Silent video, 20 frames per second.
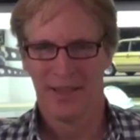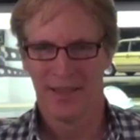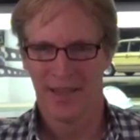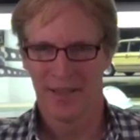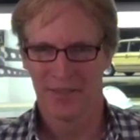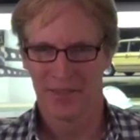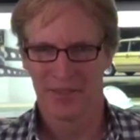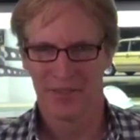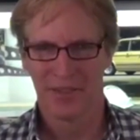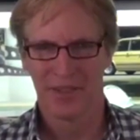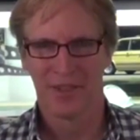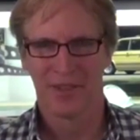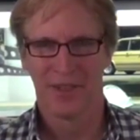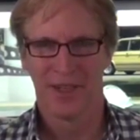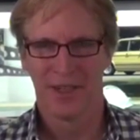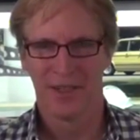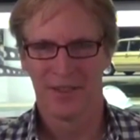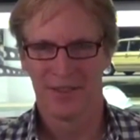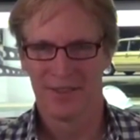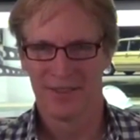I have to
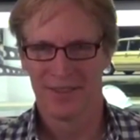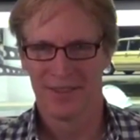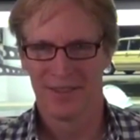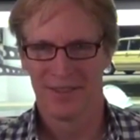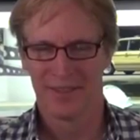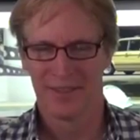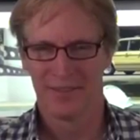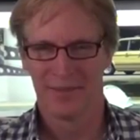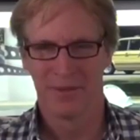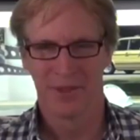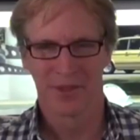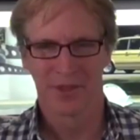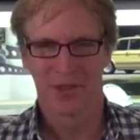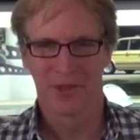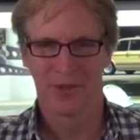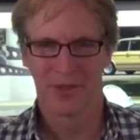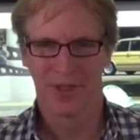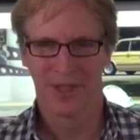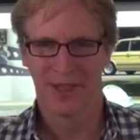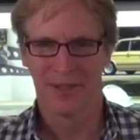figure out what's
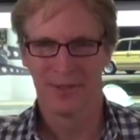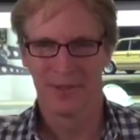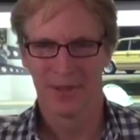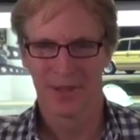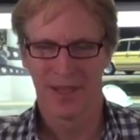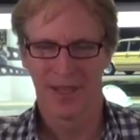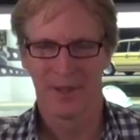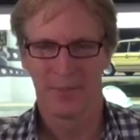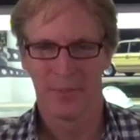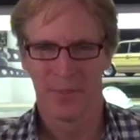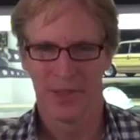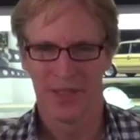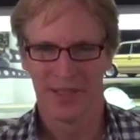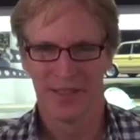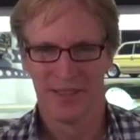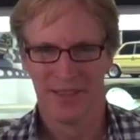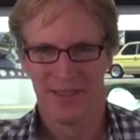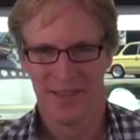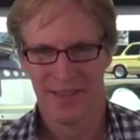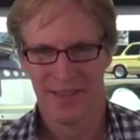going on with that. But